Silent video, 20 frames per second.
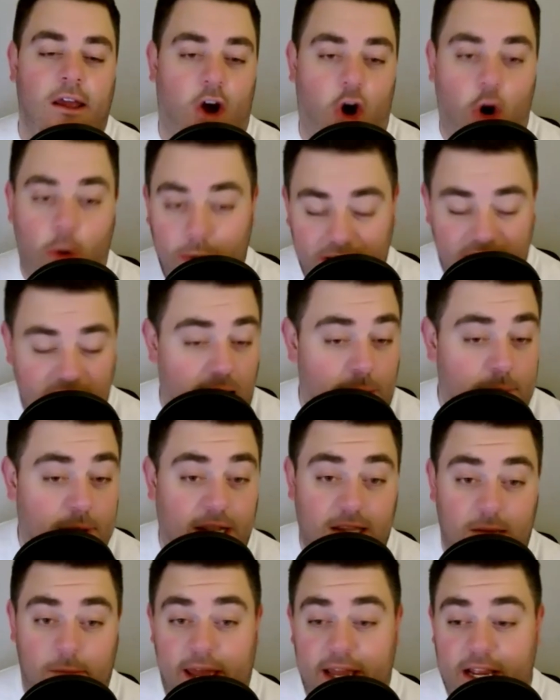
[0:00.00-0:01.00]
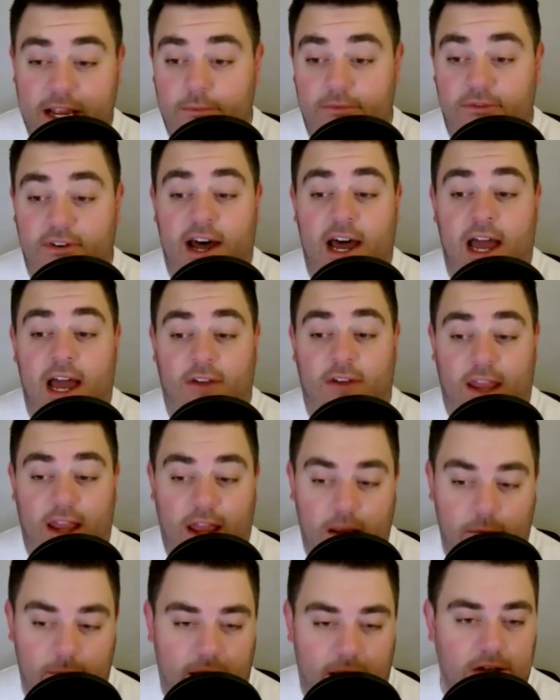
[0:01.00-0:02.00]
Obi Toppin at the backup 5
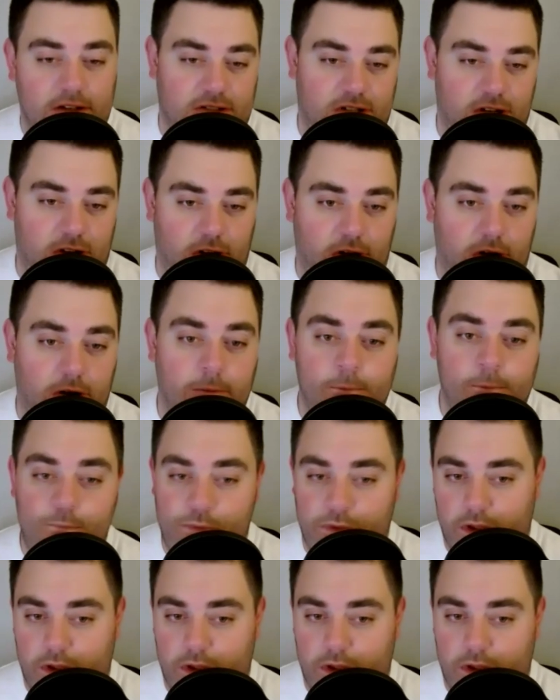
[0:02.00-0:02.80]
and Miles Turner.